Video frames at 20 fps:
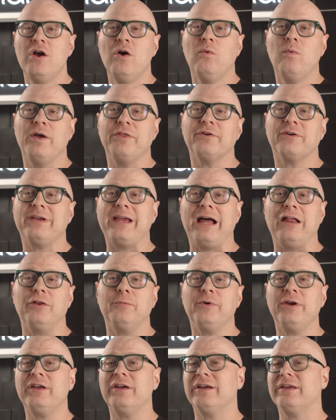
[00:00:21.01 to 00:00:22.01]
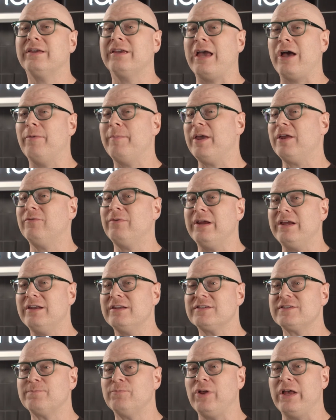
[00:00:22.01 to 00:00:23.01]
Whether calibrating a Calman Ready
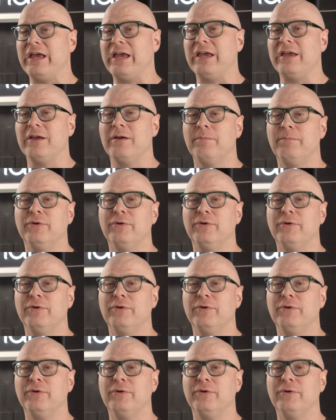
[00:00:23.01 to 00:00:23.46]
display,